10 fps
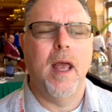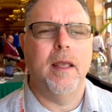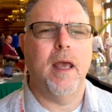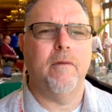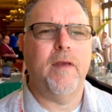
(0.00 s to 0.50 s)

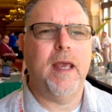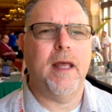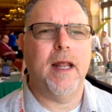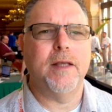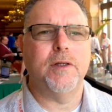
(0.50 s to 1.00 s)
Yeah,
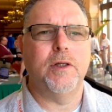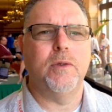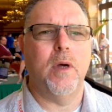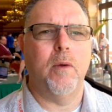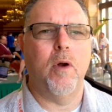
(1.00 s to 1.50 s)
Viet has a
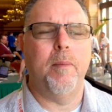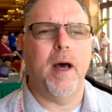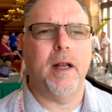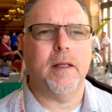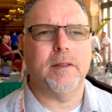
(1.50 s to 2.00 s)
new
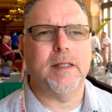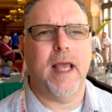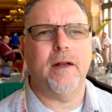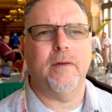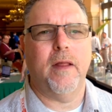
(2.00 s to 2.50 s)
robotic
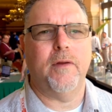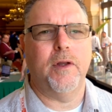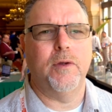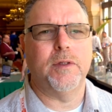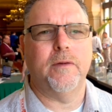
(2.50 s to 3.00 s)
sander that they're
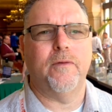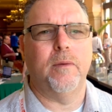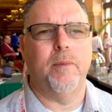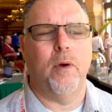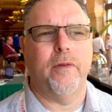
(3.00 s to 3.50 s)
using for
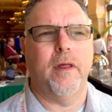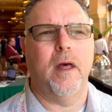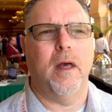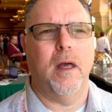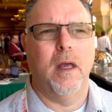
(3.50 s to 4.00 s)
both
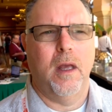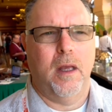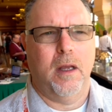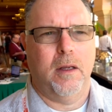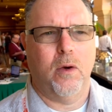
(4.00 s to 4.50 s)

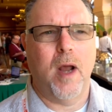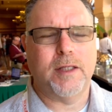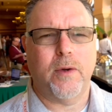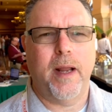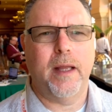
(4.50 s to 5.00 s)

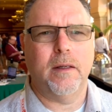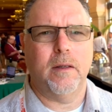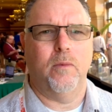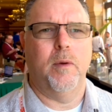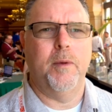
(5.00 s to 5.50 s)
cross-grain
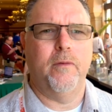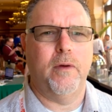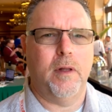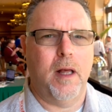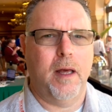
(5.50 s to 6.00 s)

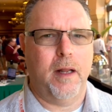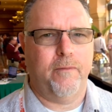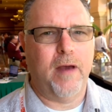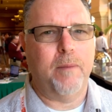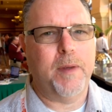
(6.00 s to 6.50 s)
removal on a
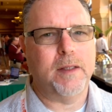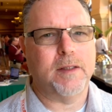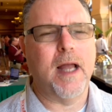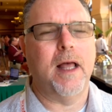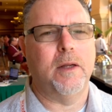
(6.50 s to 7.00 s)
5-piece
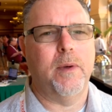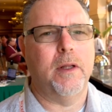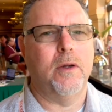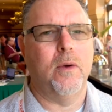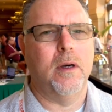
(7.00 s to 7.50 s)
style and rail
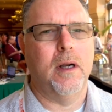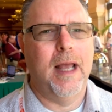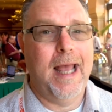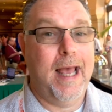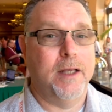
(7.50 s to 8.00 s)
door,
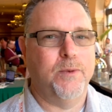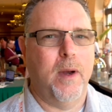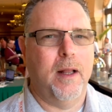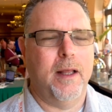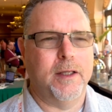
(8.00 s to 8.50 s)
as
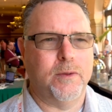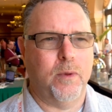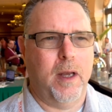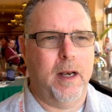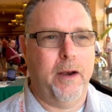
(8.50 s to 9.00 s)
well as
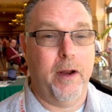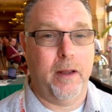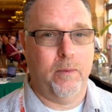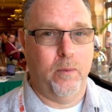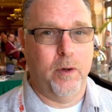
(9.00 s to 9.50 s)
an
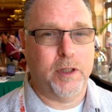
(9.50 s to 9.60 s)
area we're